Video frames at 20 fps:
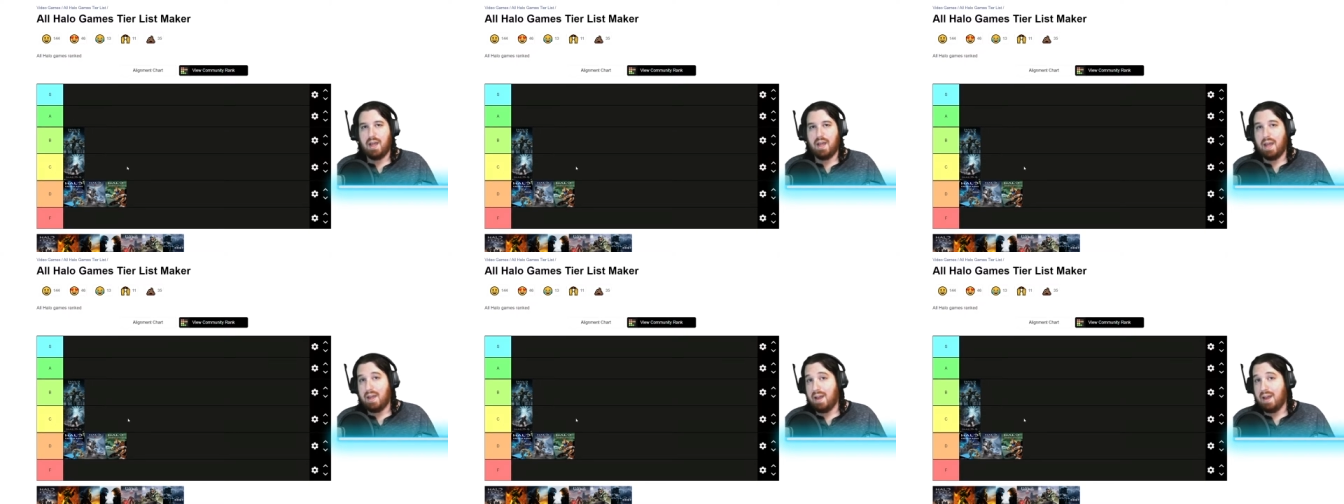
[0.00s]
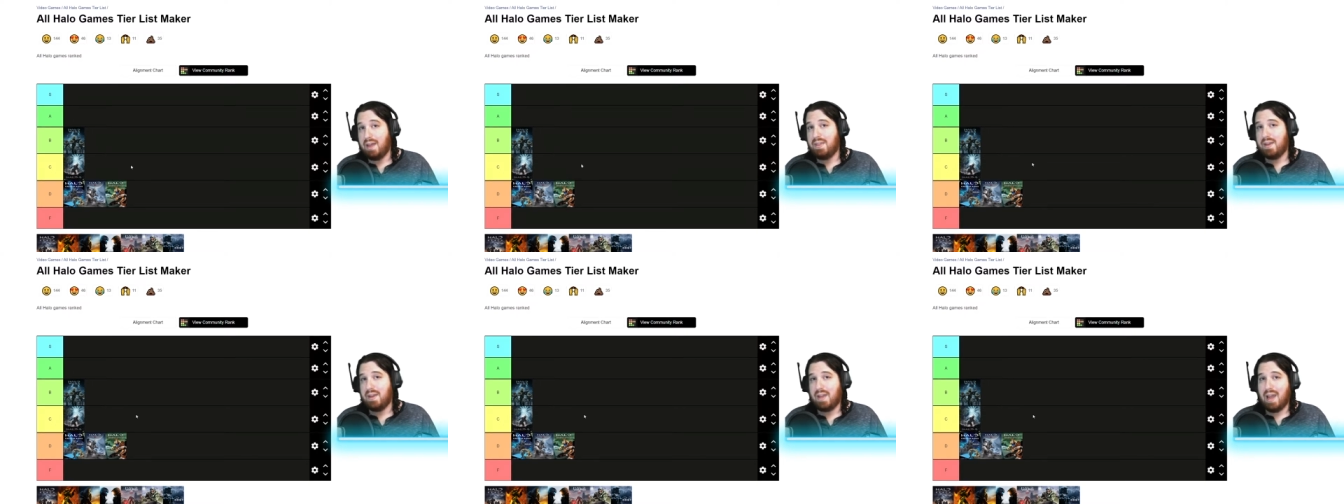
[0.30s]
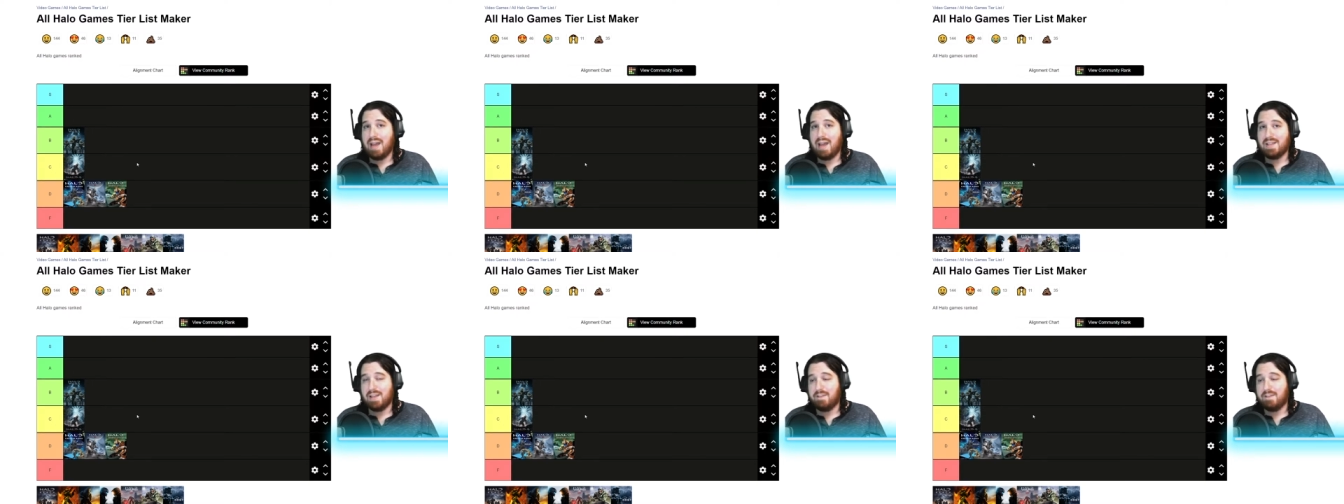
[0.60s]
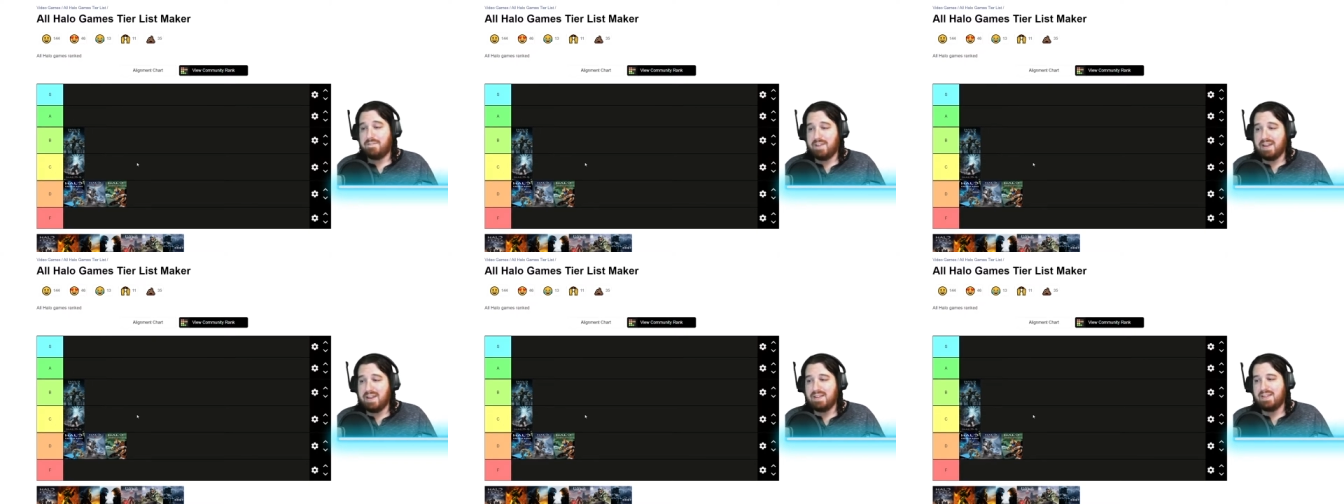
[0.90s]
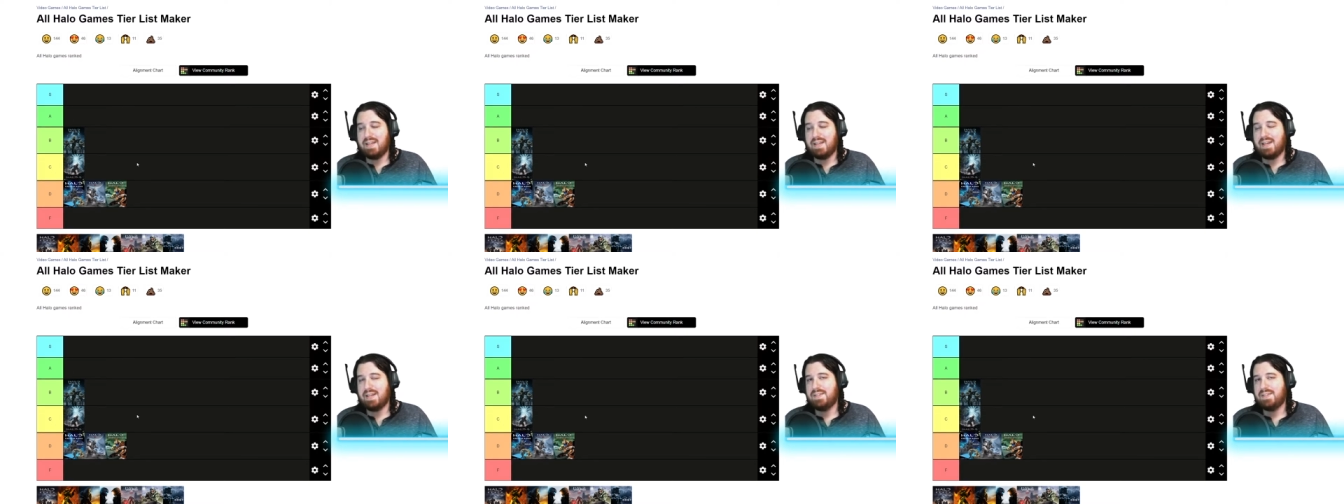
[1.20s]
I think it has a
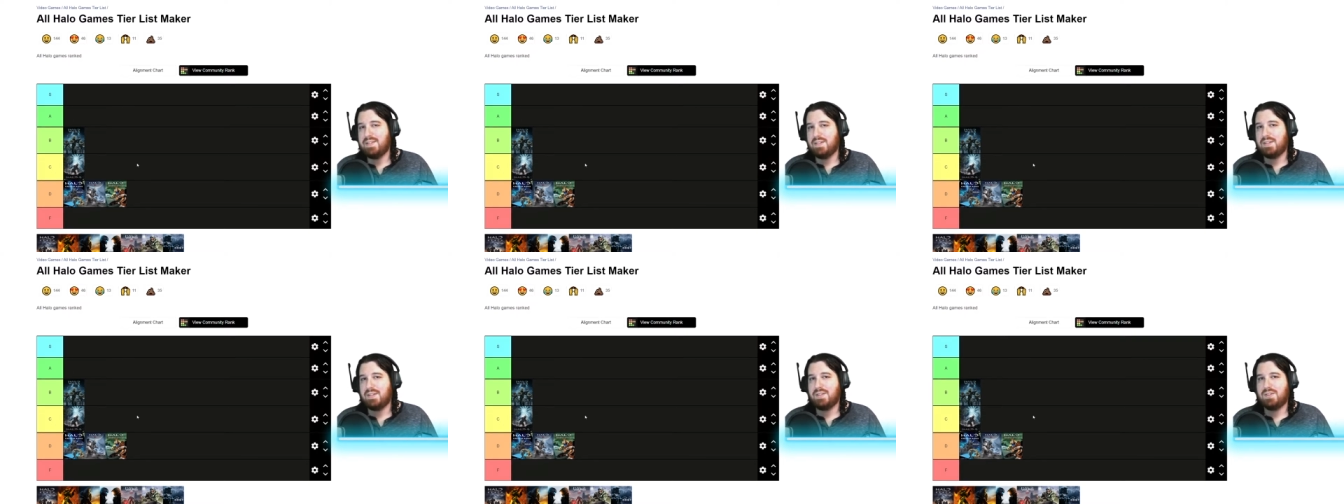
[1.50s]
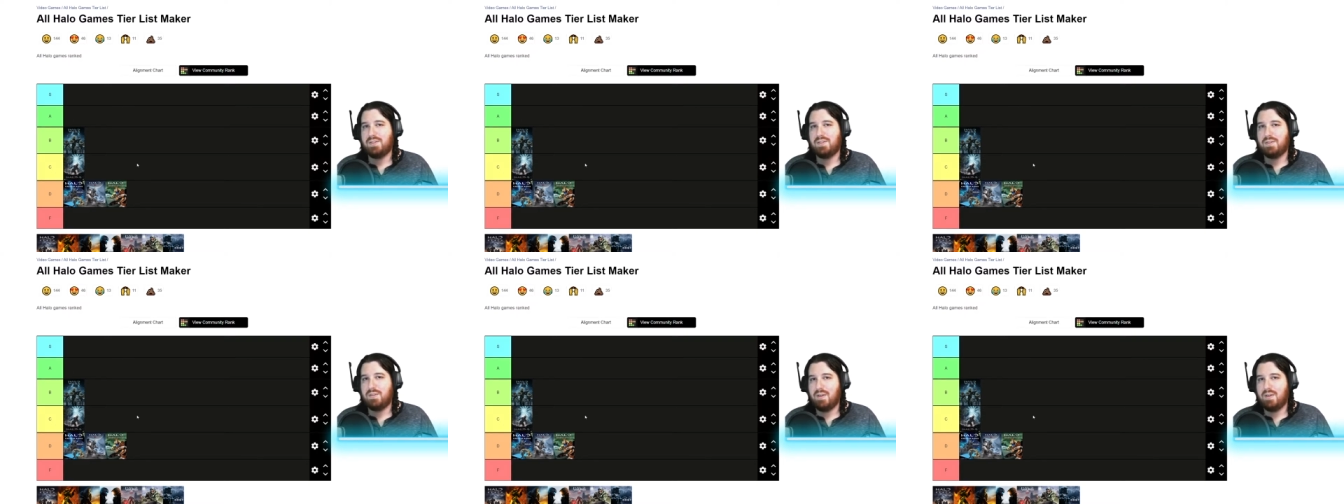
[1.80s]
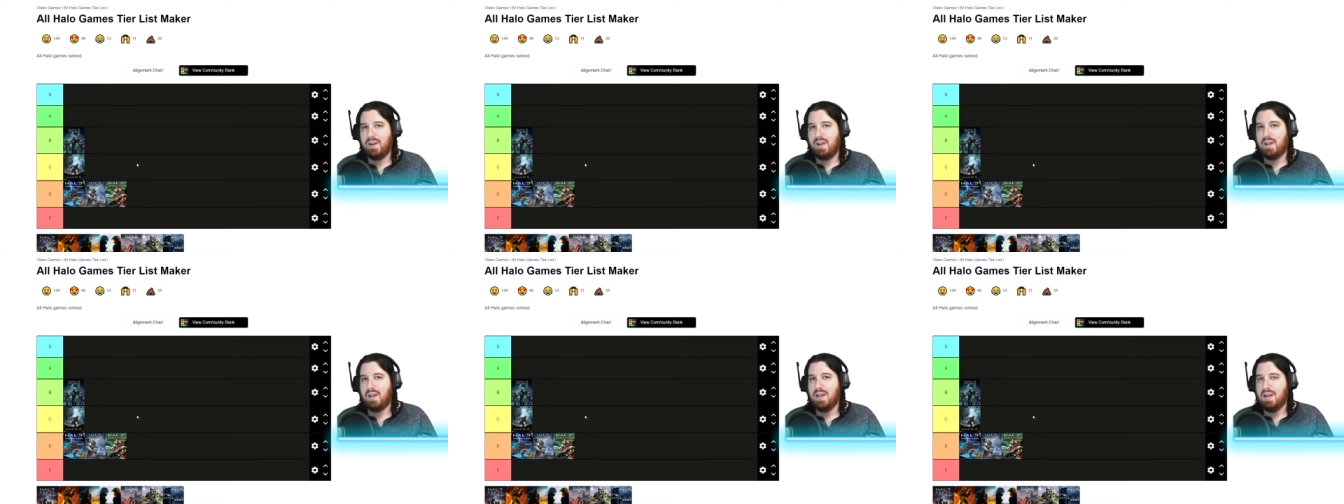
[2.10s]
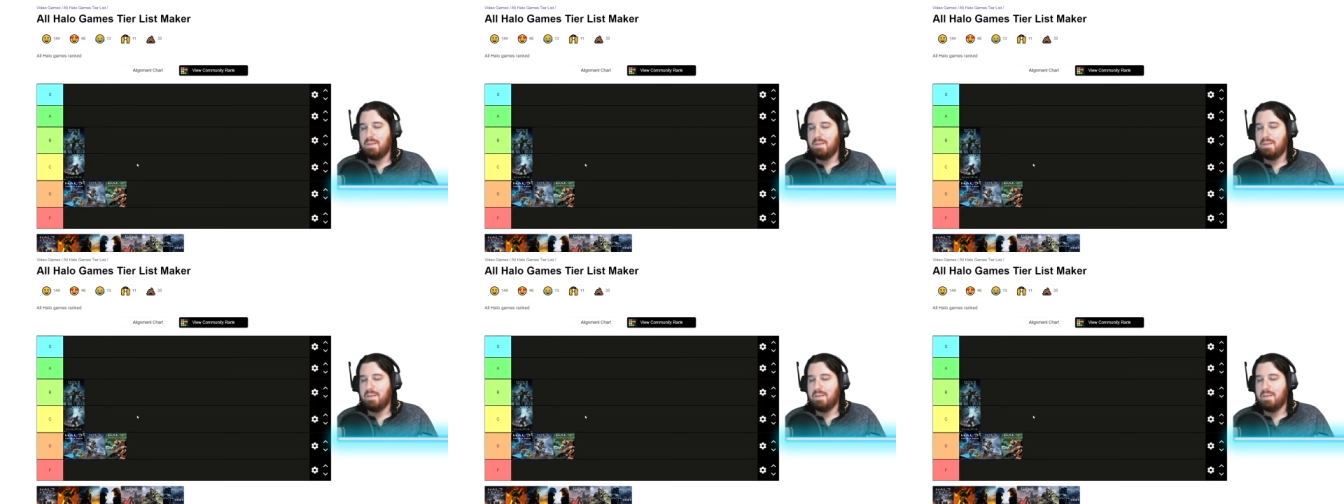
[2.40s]
fantastic story,